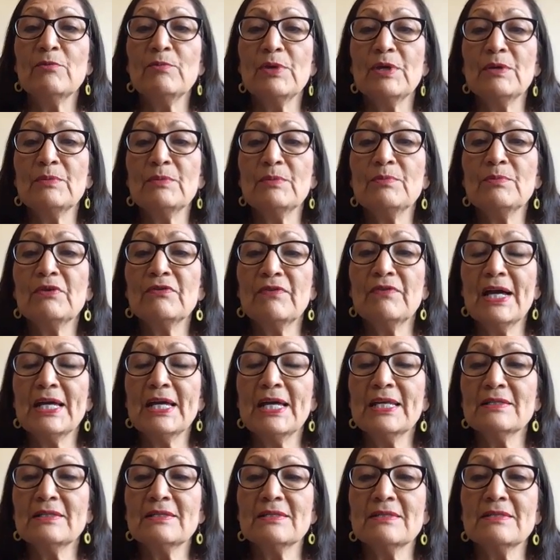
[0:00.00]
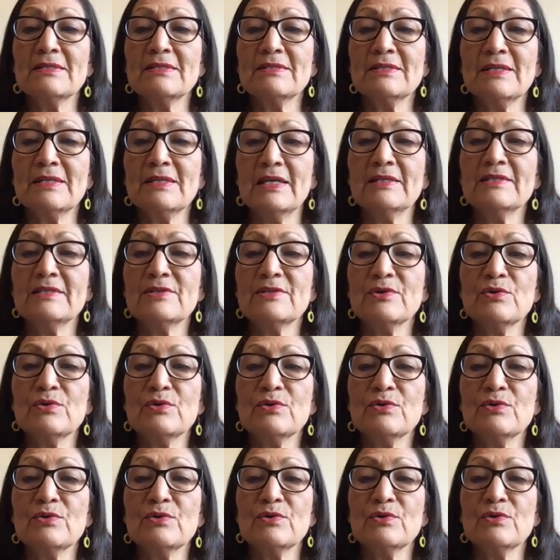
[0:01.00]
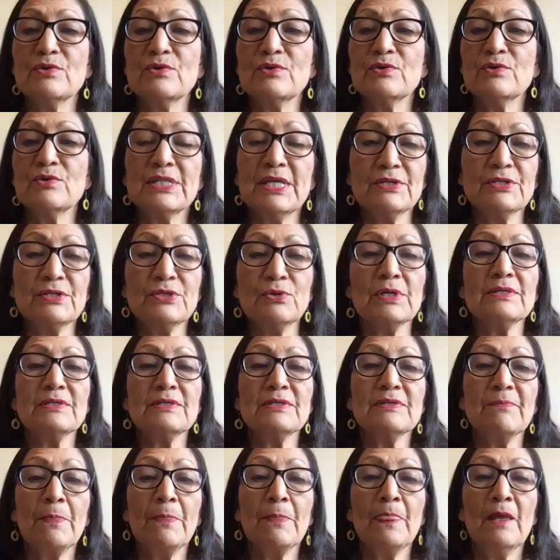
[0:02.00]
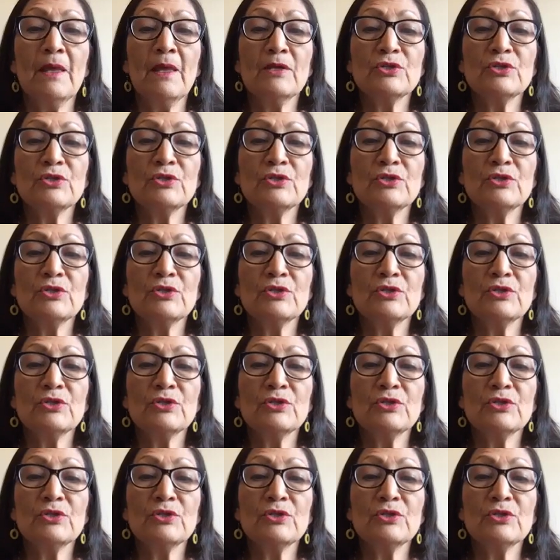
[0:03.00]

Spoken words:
that have been provided to states or territories.